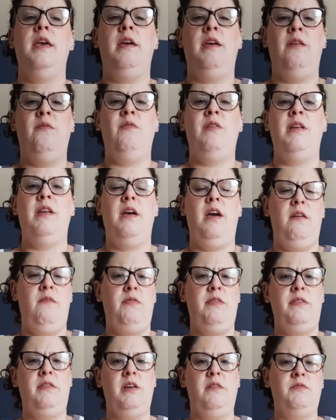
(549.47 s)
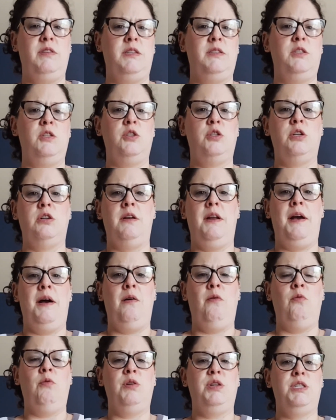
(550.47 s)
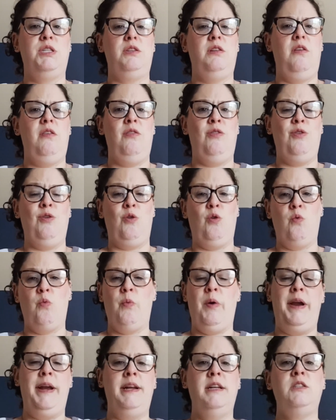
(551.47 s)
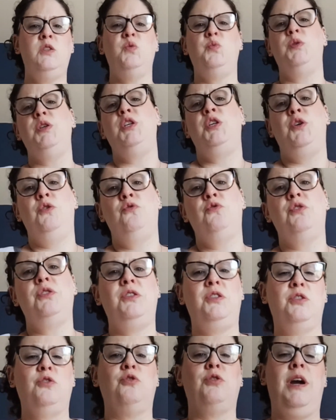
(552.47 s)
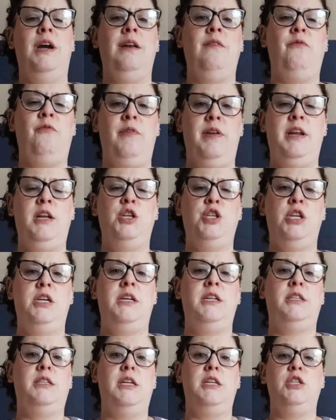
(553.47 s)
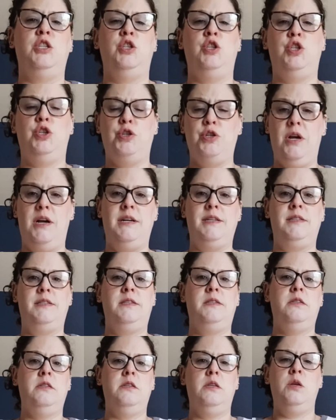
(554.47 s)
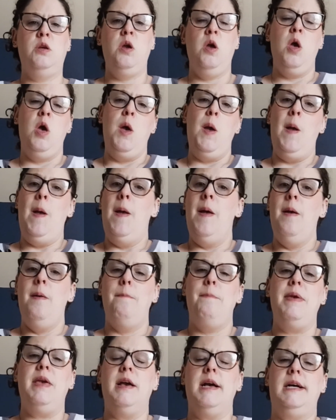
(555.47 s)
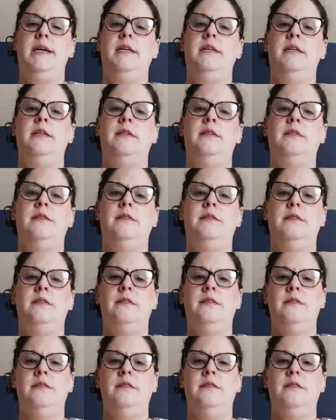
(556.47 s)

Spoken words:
Even if the stuff doesn't turn out the greatest, we usually still try and finish it, just because